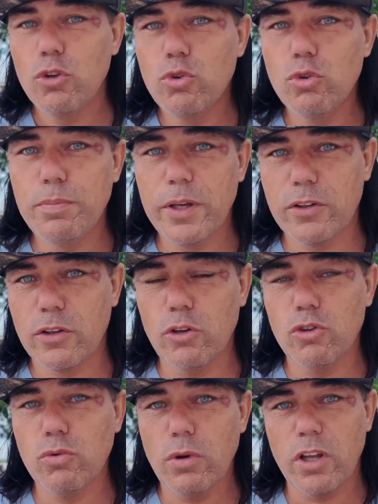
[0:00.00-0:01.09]
to
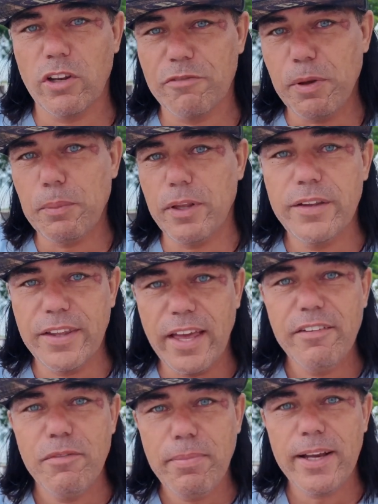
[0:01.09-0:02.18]
Bitcoin to a lot of people that
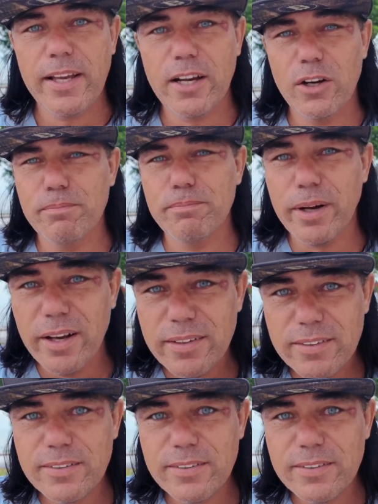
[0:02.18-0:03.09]
have a bank account, but